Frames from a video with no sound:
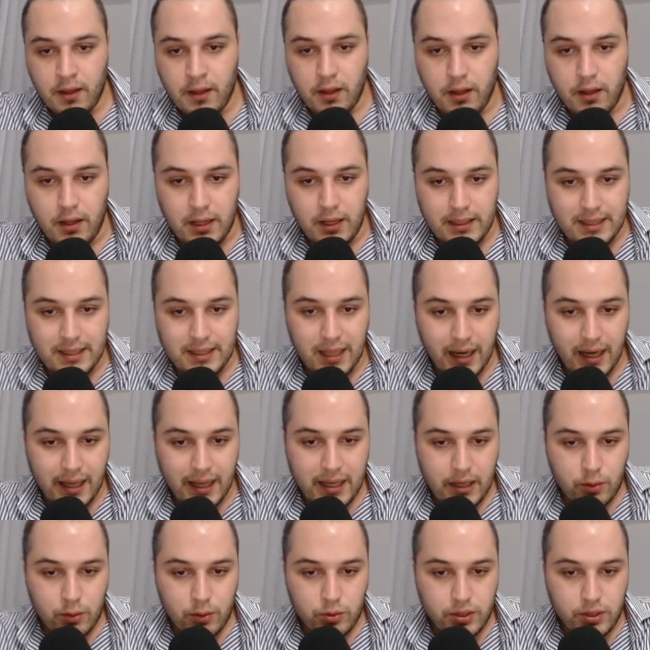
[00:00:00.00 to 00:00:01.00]
The
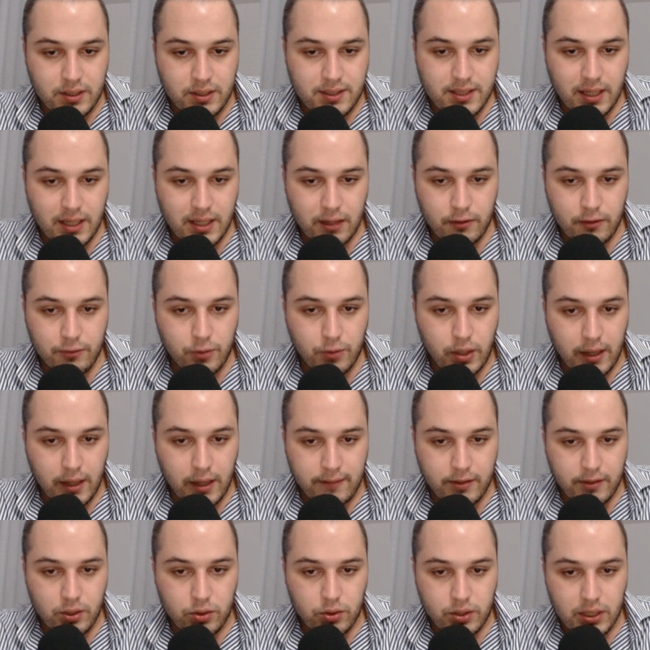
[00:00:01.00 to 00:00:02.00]
layout itself, we
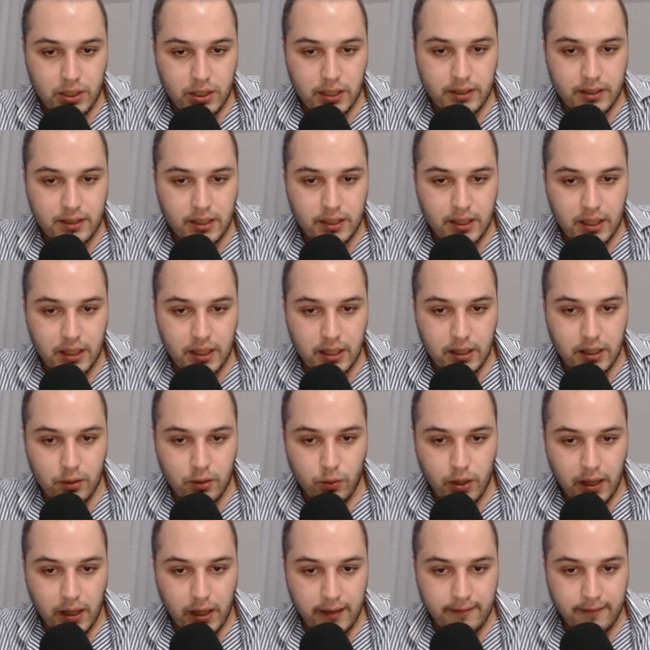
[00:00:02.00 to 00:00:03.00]
have a utility here,
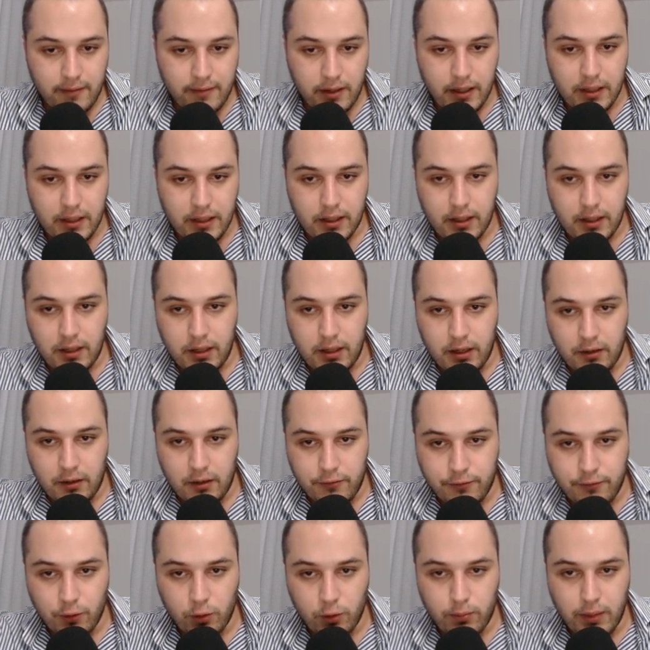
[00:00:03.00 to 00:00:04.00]
you have a
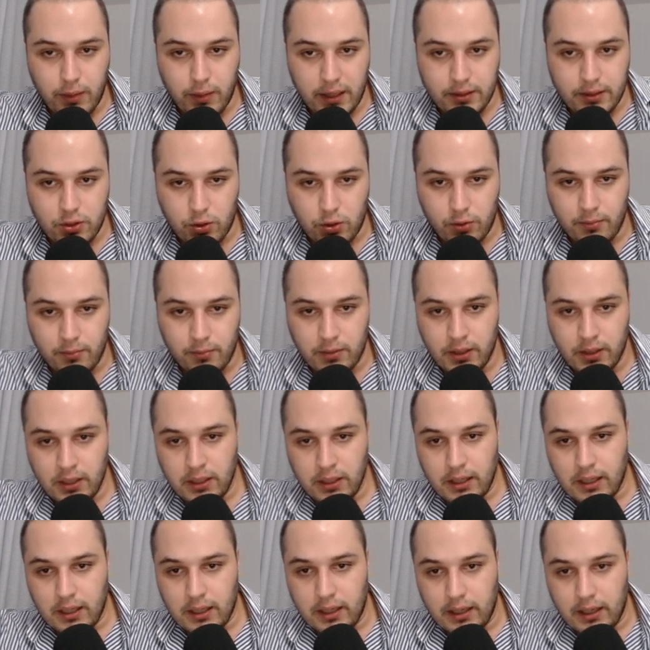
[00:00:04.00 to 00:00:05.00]
full bathroom
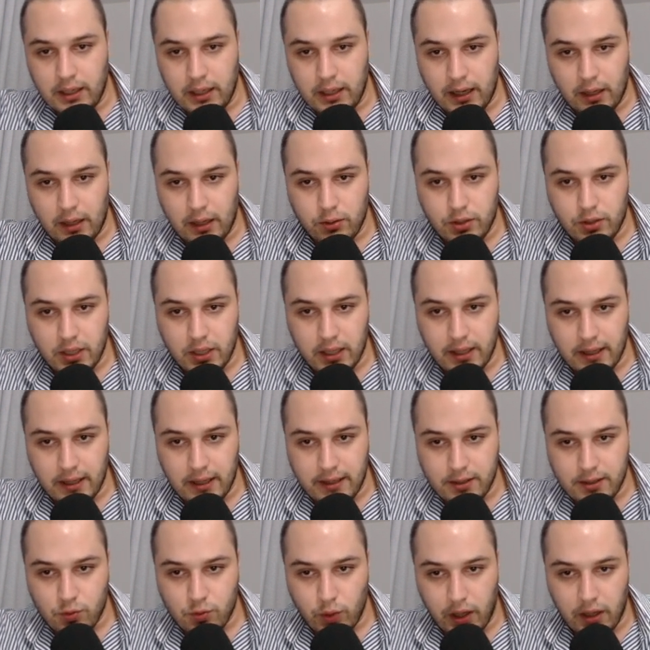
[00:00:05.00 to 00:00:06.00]
out here
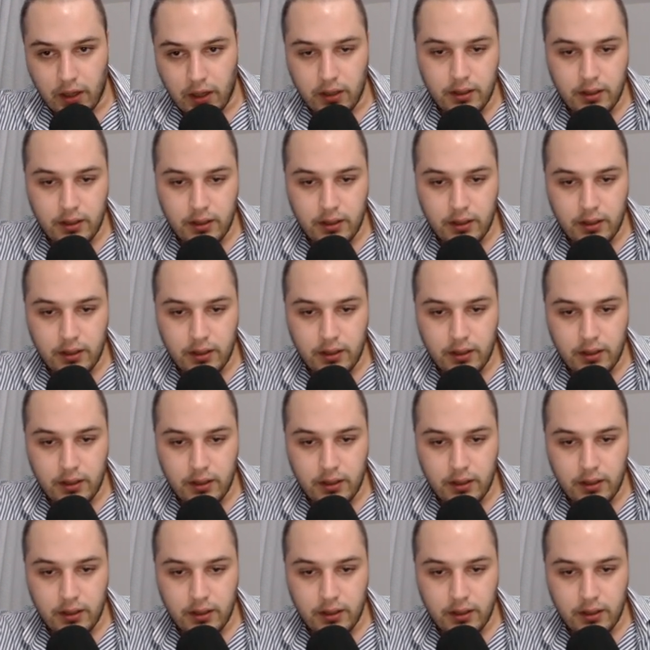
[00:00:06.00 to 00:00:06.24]
as well,